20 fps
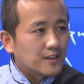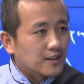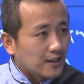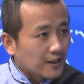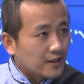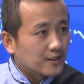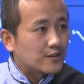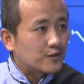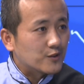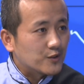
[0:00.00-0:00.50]

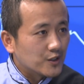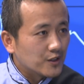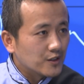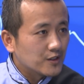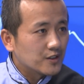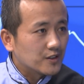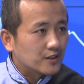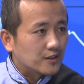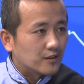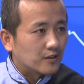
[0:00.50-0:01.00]
things are
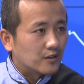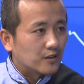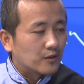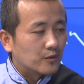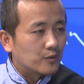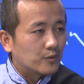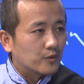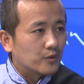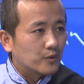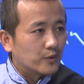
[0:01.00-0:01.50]

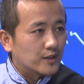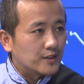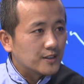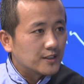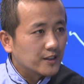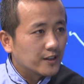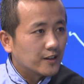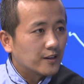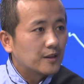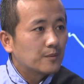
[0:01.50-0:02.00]
changing. We are
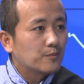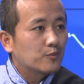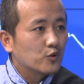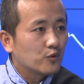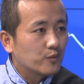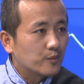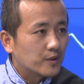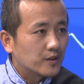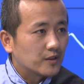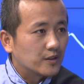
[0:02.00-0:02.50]
seeing an
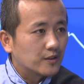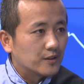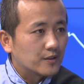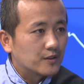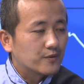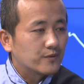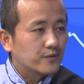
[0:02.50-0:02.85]
improvement in this